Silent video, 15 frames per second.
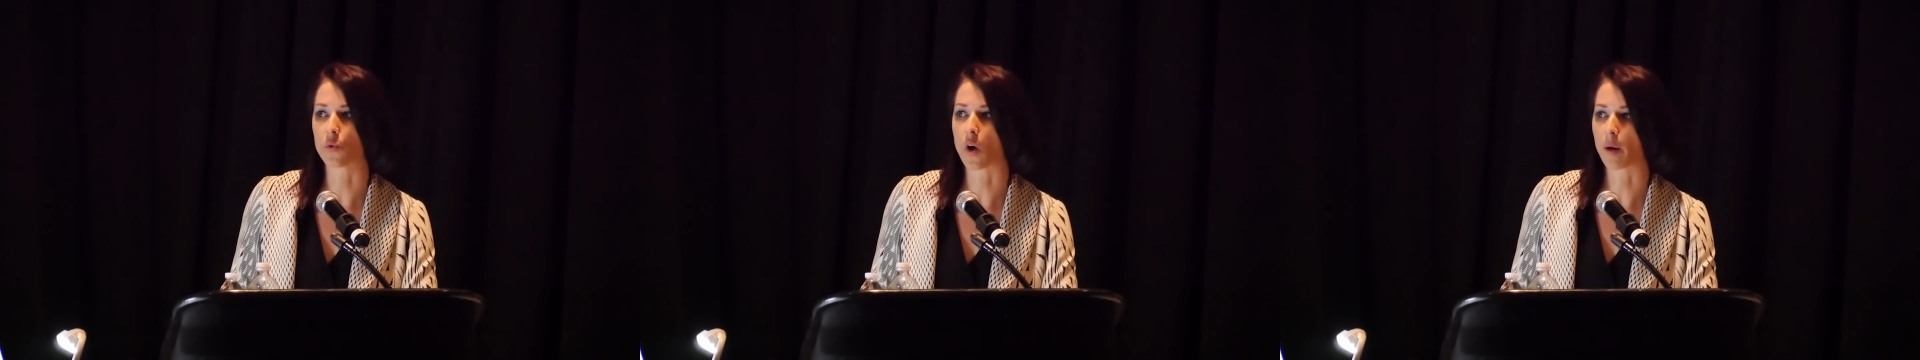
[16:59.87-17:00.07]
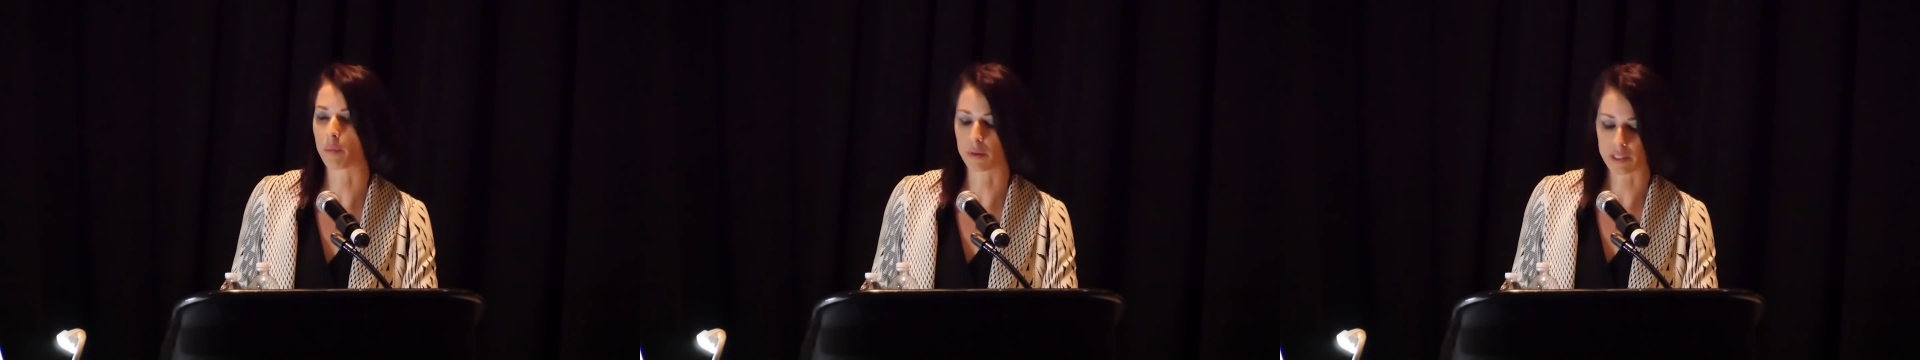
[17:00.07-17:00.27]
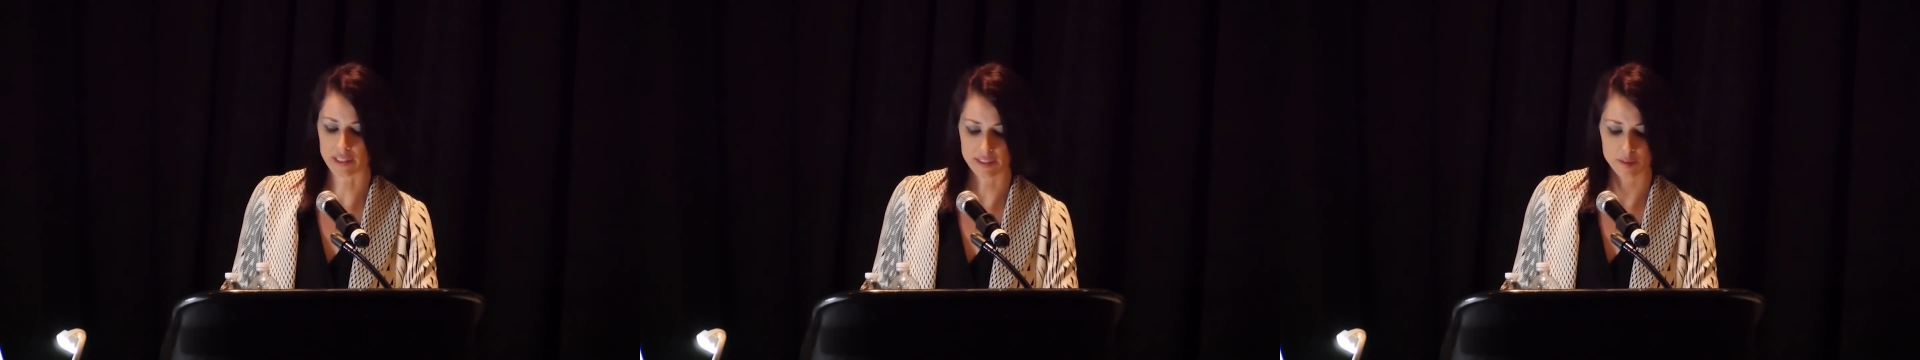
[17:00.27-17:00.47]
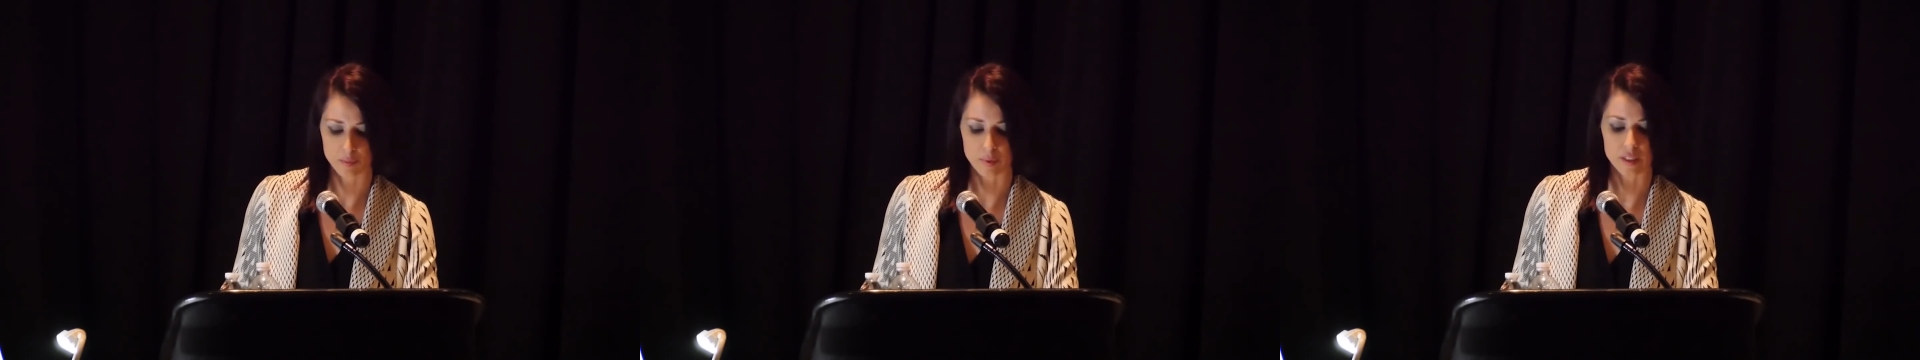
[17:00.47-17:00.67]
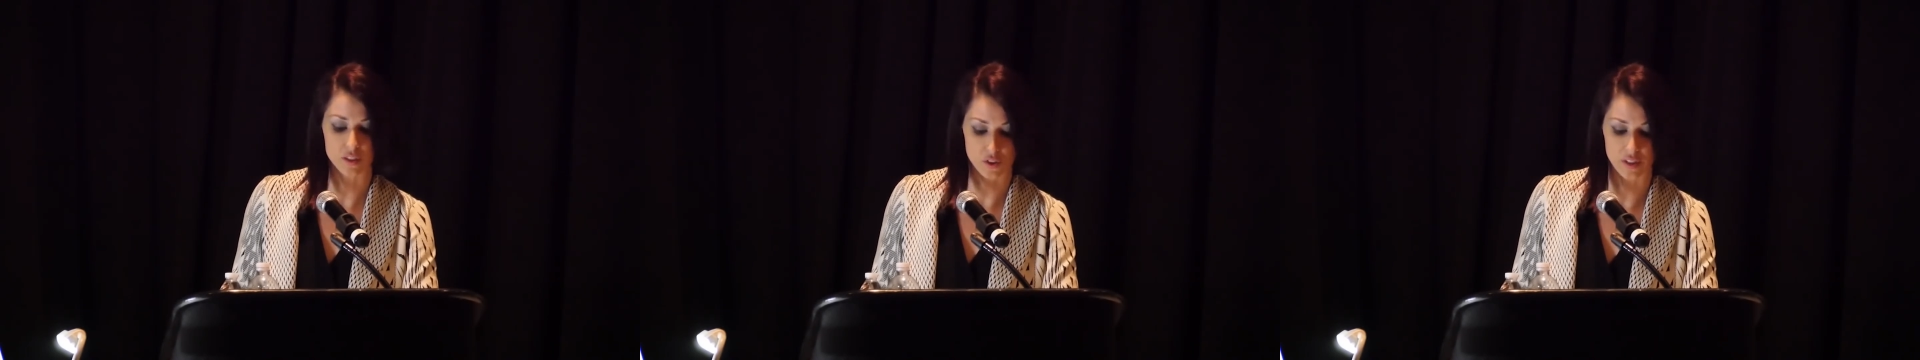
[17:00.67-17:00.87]
duopoly
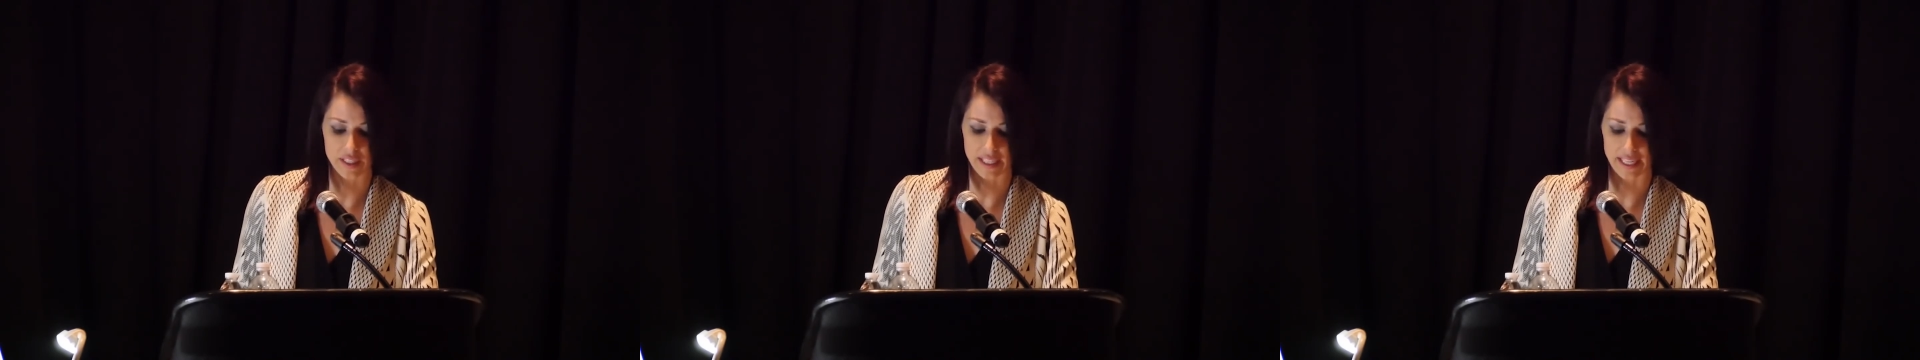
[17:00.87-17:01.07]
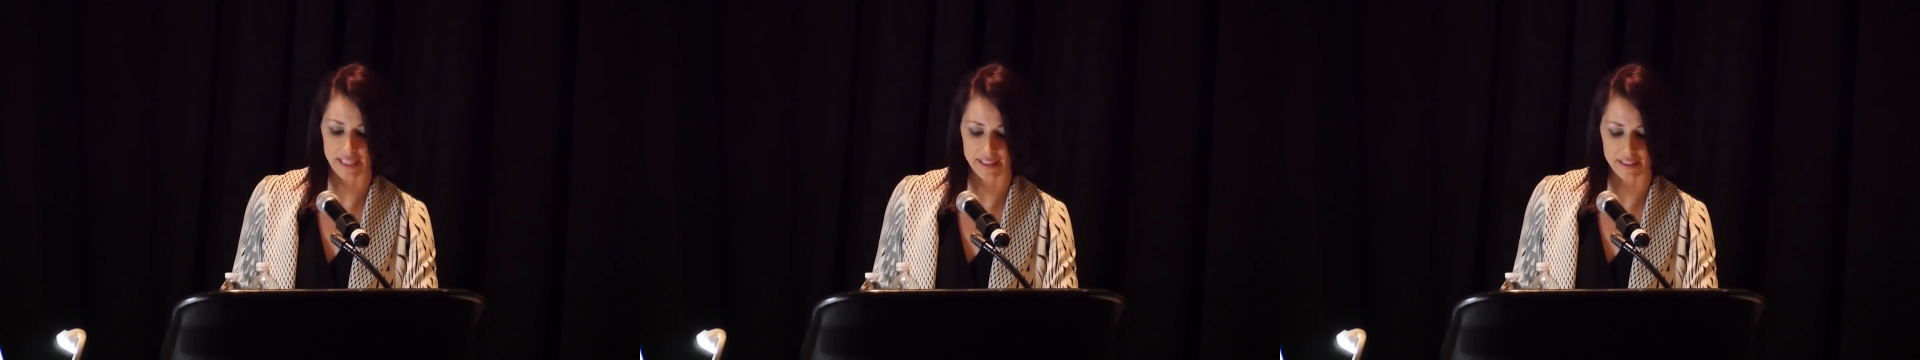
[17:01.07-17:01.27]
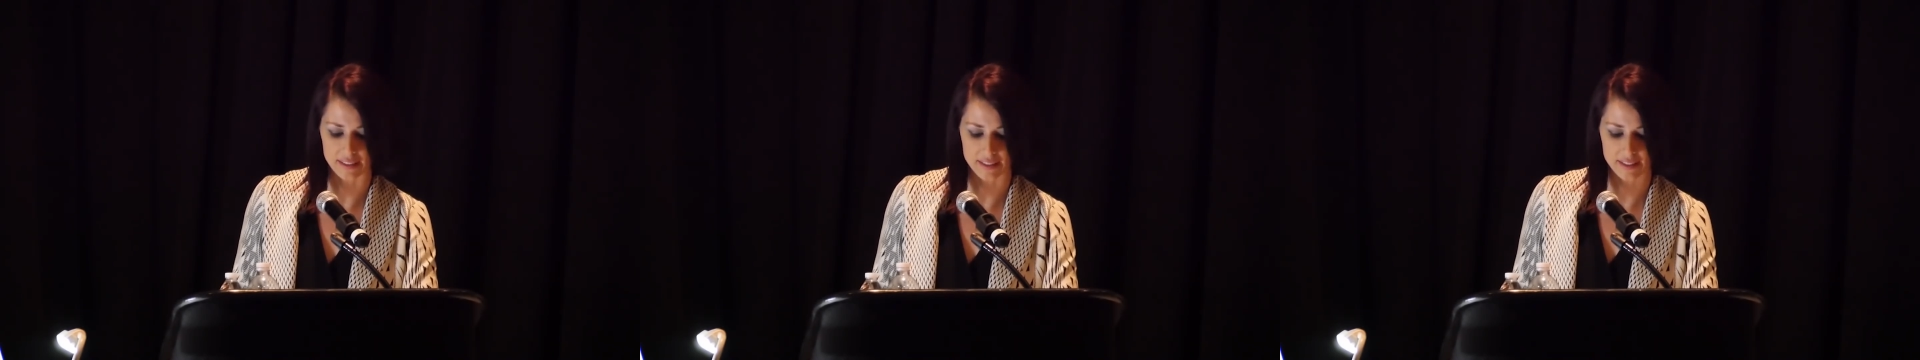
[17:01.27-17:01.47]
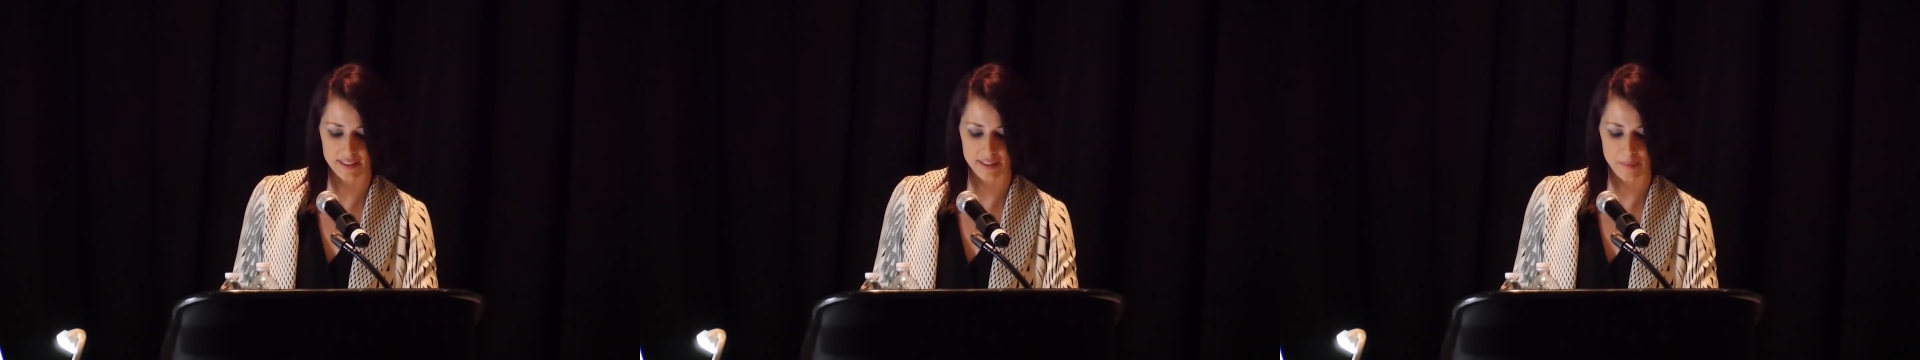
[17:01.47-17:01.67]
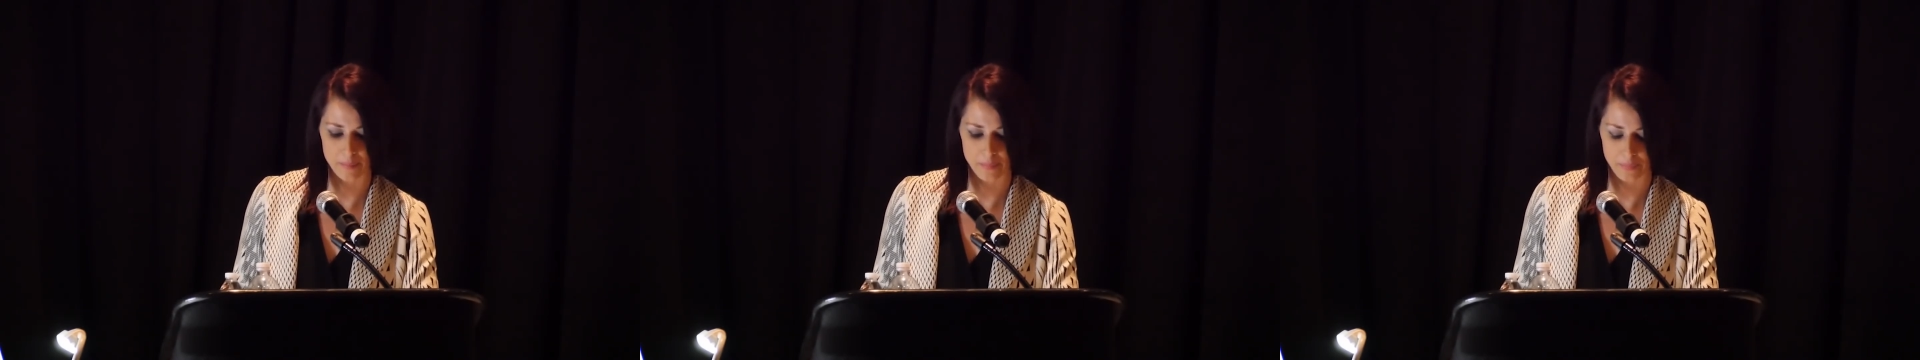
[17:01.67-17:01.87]
splintering like this.